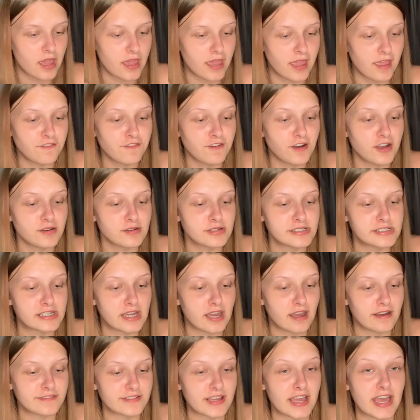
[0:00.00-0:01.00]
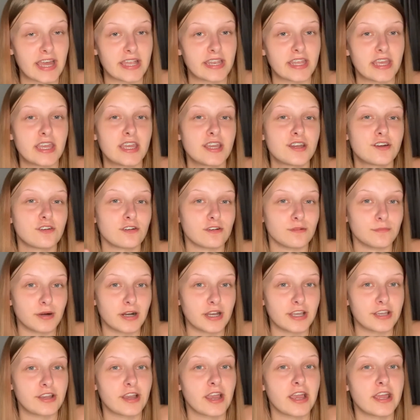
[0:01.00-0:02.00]
If I would have a headache or a
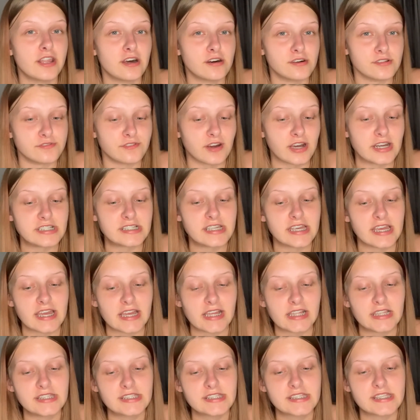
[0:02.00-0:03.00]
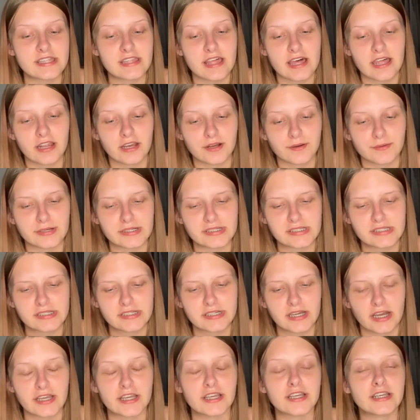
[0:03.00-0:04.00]
migraine, I would write it in, so then
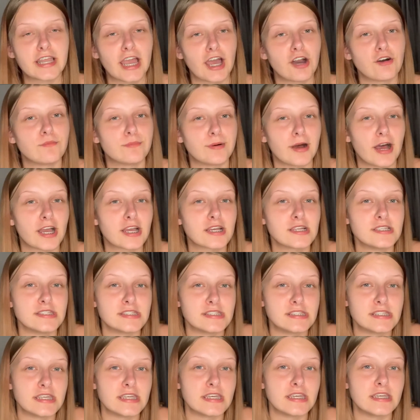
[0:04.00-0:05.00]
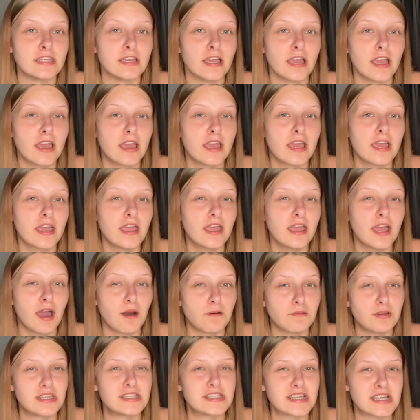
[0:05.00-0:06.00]
I could count back and see how
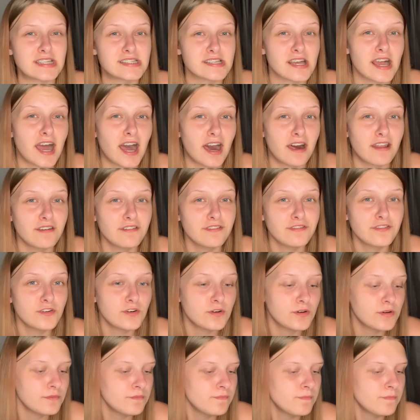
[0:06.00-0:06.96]
many days I had it for.